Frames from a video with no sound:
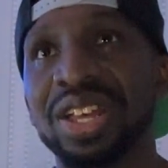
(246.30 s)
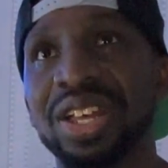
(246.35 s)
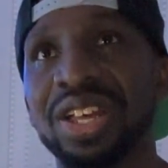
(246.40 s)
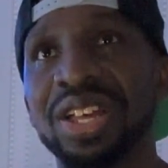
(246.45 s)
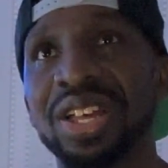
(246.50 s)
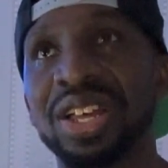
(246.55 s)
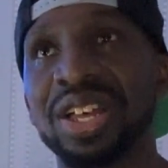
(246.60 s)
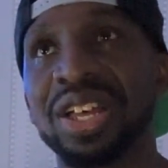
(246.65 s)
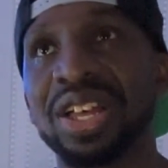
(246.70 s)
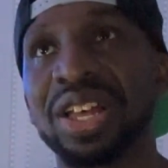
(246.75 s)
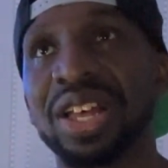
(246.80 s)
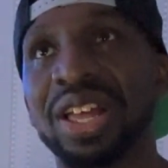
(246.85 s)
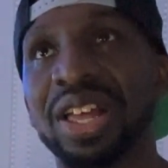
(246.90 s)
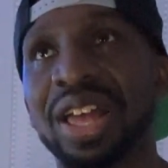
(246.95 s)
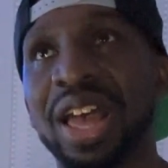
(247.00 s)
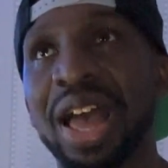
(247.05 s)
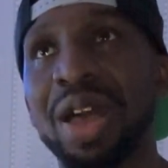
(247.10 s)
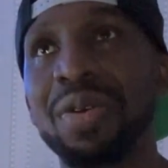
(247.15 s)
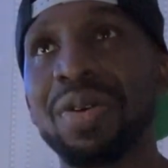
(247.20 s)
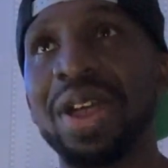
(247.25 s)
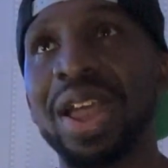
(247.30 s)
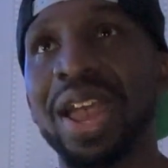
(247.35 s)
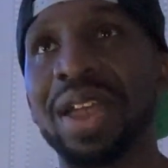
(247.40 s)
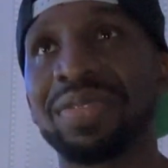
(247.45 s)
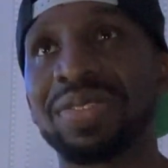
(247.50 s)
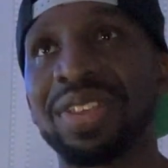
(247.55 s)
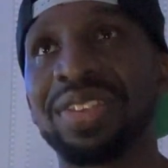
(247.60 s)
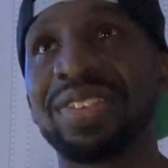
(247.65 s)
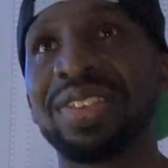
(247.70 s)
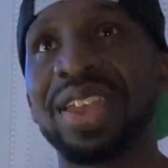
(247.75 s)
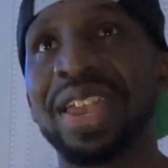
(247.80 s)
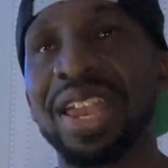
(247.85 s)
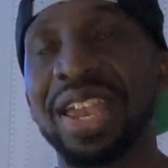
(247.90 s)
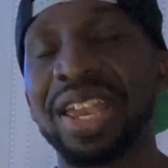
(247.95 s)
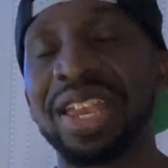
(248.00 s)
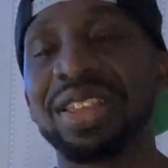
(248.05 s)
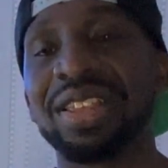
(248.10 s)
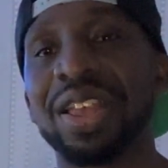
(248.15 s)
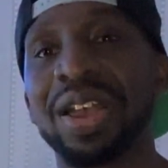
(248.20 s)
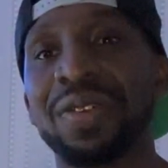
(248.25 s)
I will have to
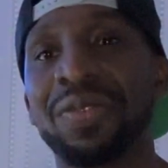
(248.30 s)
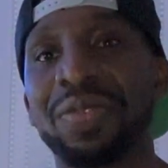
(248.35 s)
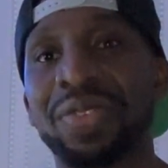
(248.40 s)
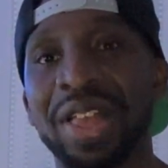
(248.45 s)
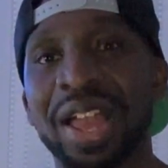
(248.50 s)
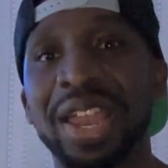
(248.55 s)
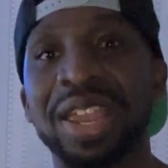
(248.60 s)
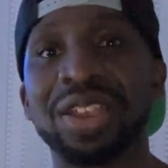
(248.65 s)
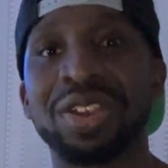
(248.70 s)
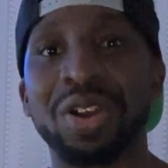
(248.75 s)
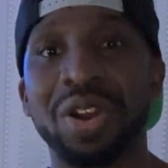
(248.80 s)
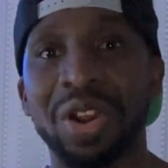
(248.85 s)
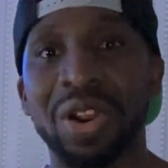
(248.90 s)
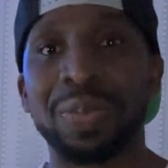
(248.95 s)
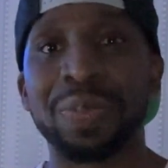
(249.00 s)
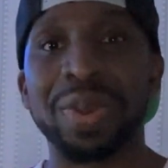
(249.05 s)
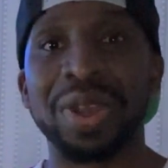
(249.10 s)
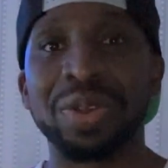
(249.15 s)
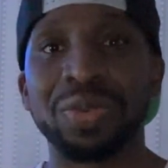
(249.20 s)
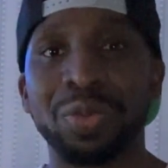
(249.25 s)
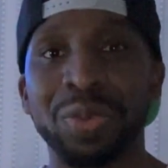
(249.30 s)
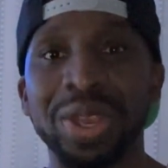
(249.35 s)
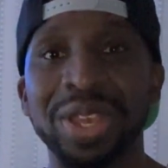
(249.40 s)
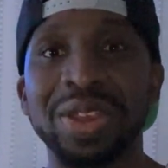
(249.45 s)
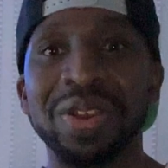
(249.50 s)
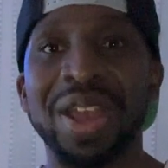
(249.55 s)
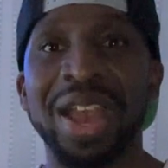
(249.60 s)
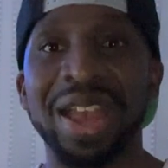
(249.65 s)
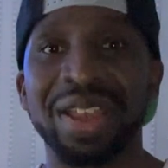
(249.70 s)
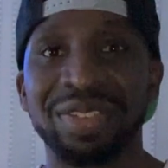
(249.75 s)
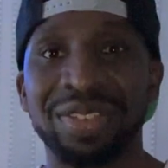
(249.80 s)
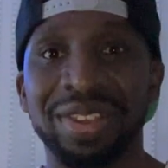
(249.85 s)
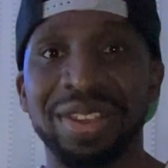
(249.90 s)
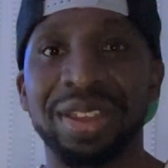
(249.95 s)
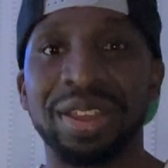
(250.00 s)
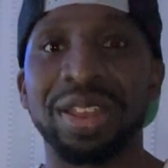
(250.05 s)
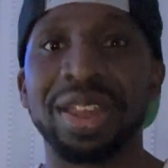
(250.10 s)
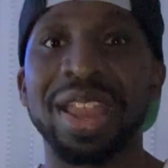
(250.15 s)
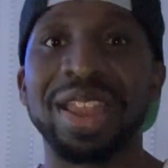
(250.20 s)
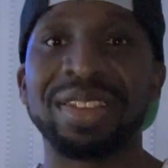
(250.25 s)
say the flying carpet when you have
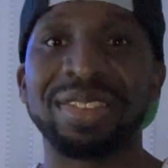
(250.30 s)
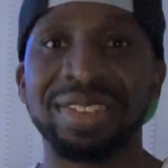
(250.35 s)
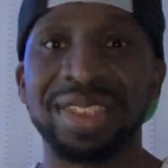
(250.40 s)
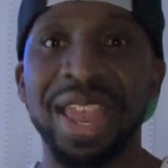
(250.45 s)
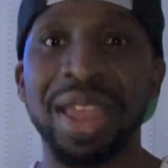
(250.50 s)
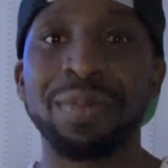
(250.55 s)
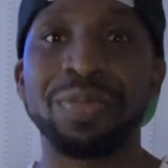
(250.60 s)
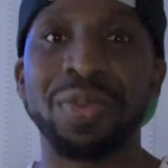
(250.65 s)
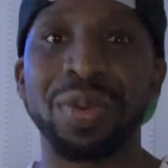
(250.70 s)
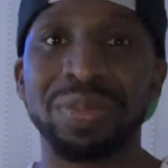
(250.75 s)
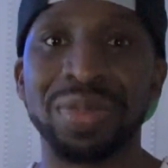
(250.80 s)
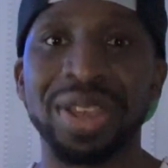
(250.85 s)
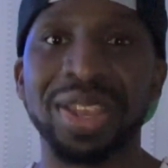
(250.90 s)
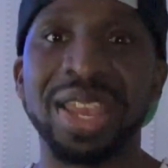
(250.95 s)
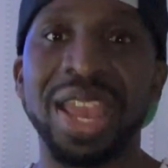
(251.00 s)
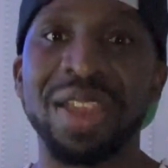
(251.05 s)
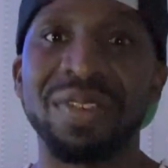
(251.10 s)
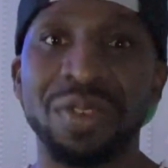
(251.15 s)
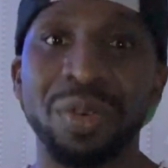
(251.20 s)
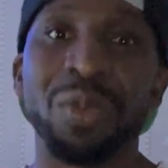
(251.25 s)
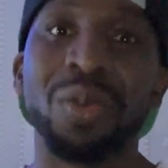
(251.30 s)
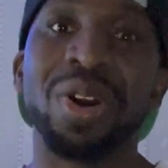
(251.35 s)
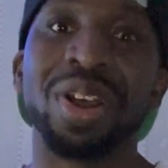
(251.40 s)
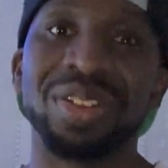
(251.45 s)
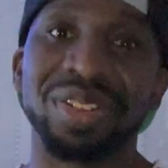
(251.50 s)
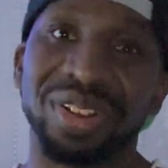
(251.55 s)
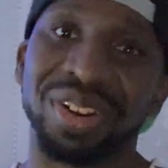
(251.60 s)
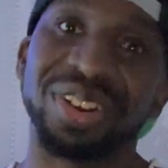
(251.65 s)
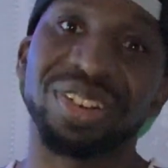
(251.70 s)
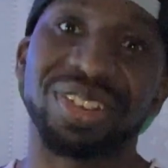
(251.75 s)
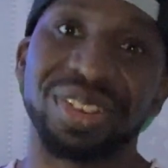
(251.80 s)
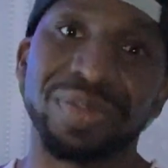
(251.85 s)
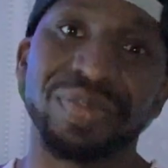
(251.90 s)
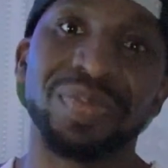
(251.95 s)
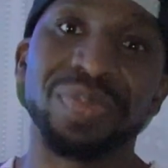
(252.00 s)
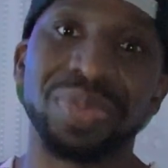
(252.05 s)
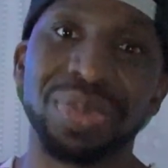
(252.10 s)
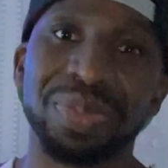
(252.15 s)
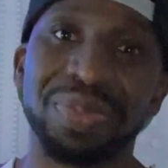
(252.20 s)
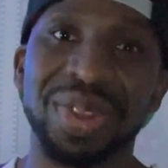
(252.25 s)
to escape from the Cave of Wonders,
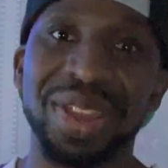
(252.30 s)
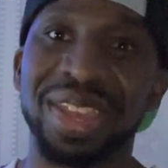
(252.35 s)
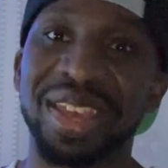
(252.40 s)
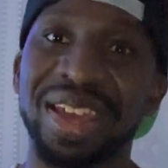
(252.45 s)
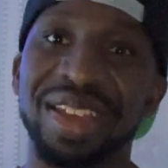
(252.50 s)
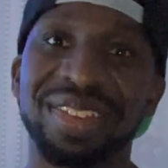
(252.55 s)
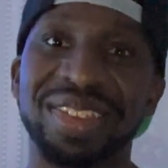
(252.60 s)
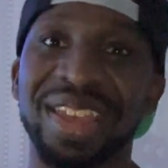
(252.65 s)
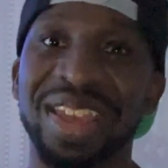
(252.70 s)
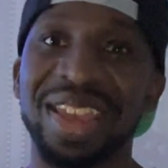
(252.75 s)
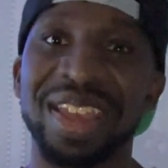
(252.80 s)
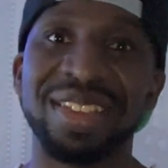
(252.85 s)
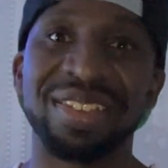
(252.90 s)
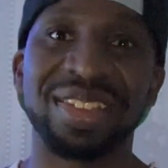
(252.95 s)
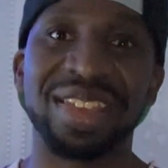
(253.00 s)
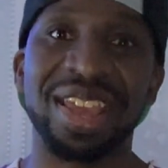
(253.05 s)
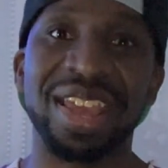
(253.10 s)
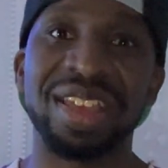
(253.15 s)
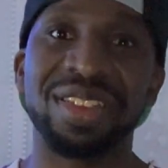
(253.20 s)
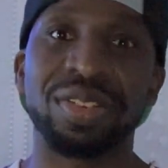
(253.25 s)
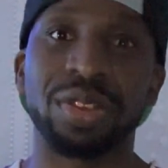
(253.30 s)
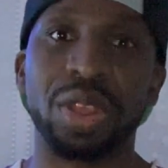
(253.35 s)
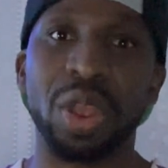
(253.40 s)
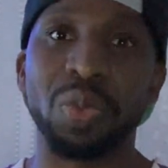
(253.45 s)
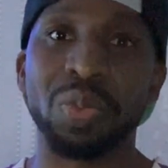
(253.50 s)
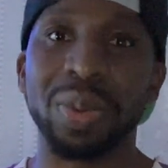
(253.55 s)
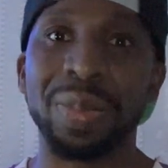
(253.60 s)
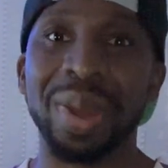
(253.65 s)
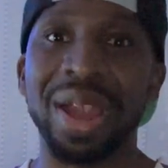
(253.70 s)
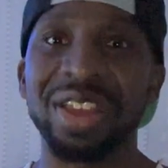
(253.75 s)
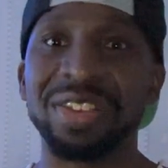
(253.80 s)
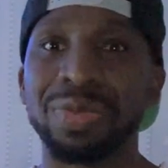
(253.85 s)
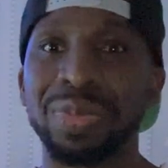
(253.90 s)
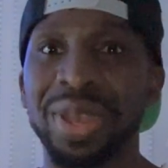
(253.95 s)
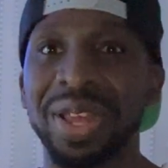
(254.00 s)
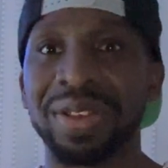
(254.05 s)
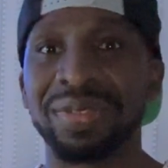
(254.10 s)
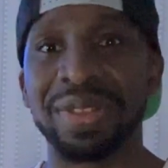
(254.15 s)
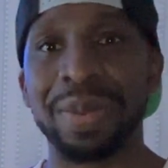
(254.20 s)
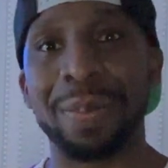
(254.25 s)
because it reminds me
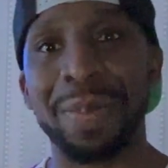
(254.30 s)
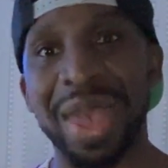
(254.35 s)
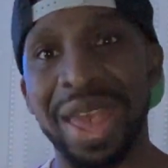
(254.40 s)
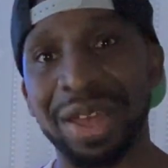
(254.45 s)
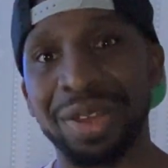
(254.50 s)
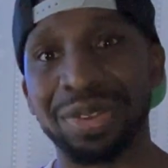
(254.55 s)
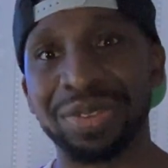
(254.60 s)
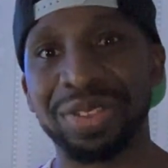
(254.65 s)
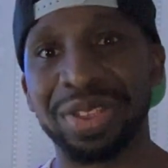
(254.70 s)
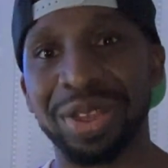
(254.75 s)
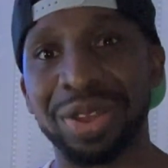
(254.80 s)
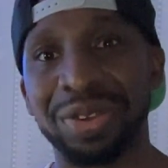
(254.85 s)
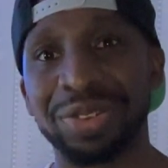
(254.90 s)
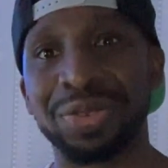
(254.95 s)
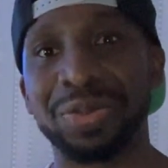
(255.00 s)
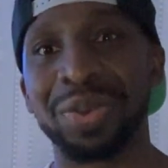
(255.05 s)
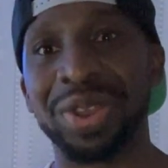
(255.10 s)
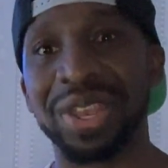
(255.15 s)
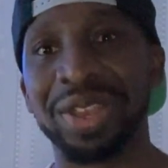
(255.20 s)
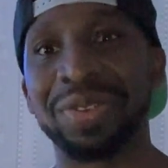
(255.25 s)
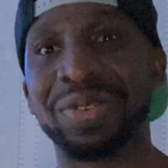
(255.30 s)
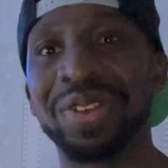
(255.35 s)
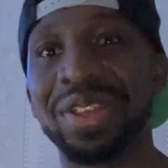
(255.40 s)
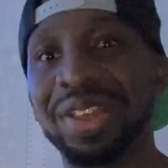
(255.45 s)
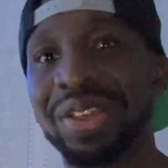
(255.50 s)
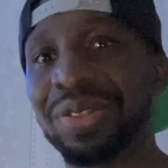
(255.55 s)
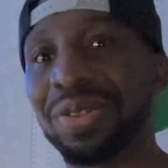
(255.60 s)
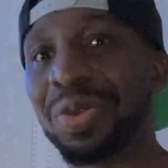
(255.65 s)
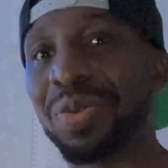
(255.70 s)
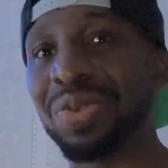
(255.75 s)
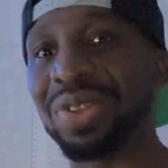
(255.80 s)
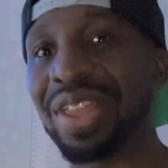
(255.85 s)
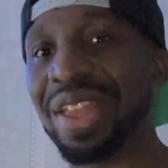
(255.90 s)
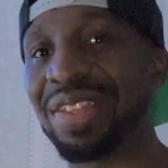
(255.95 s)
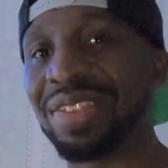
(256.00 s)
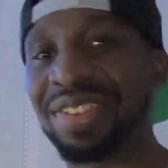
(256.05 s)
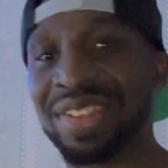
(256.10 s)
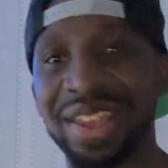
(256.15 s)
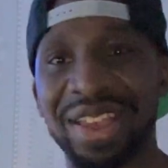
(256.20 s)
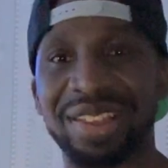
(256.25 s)
of the Battletoads when you with
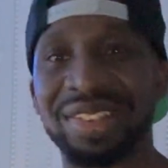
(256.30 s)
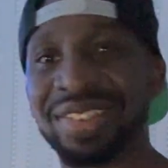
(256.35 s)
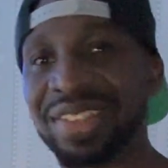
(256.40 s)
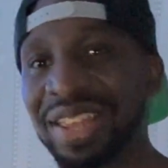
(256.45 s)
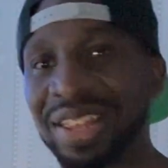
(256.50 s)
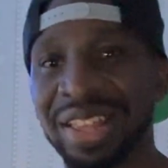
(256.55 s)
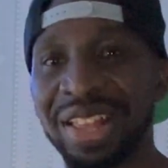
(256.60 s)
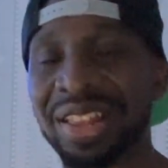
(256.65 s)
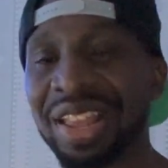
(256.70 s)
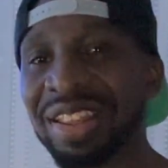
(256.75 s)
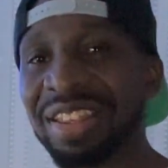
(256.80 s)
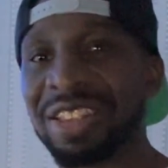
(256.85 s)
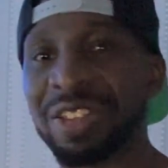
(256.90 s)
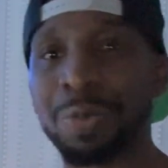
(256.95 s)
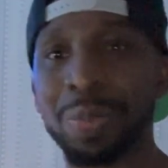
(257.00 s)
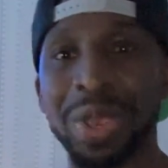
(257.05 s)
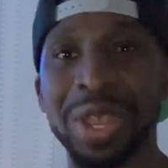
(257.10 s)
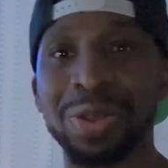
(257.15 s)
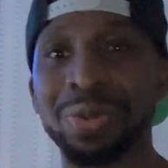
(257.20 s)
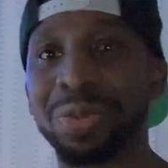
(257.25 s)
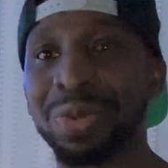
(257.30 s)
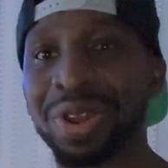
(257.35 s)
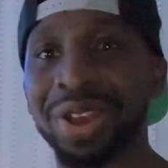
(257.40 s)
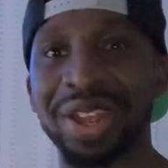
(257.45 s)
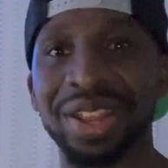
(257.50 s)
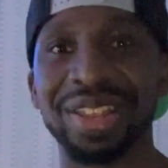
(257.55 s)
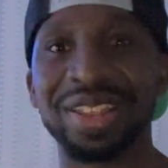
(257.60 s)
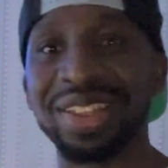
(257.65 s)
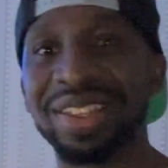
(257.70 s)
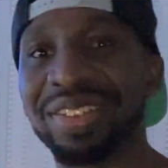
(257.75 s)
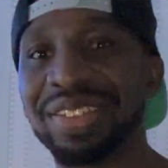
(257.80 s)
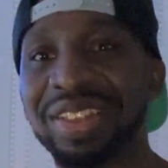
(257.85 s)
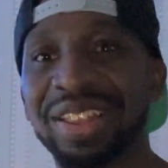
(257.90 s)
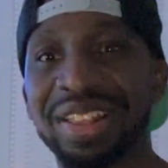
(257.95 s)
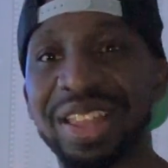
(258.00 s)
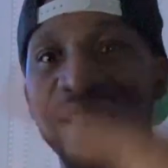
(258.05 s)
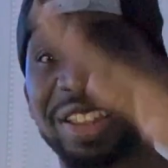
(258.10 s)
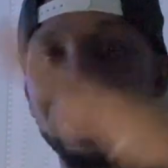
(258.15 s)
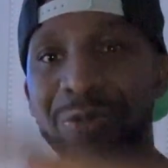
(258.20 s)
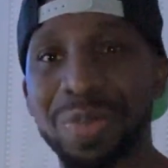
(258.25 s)
that Zix, so you like the speed run,
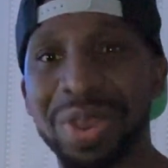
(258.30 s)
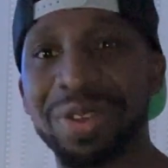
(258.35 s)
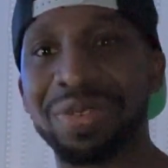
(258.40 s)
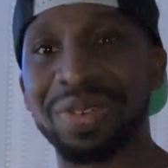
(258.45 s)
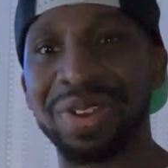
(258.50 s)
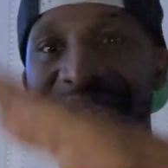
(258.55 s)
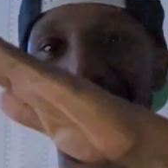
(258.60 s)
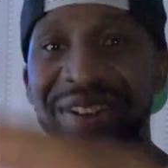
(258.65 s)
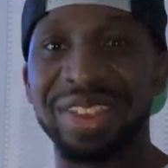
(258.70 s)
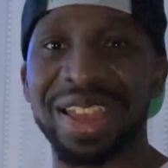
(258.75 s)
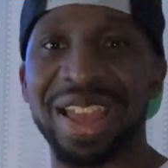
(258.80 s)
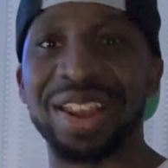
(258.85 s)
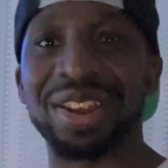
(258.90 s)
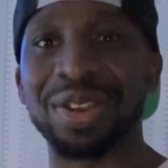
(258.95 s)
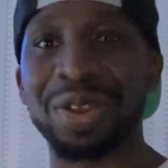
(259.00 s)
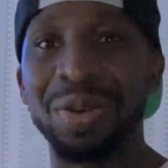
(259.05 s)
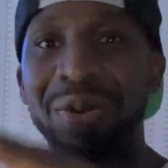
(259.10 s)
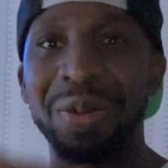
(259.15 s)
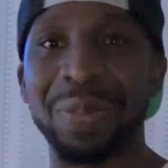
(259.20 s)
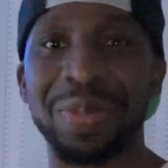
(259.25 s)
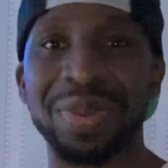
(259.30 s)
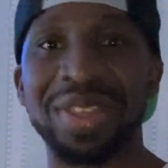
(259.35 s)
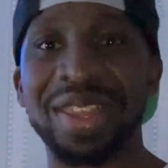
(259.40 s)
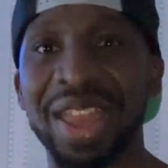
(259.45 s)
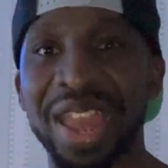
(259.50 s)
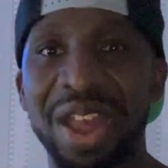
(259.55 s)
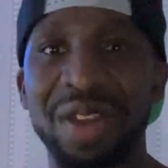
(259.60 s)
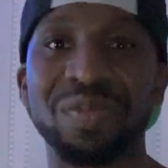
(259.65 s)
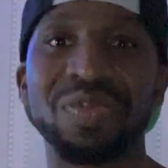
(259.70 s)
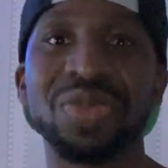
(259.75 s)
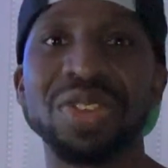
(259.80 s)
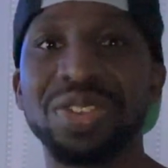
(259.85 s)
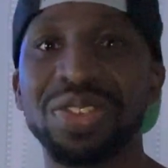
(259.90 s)
you got to go up and down.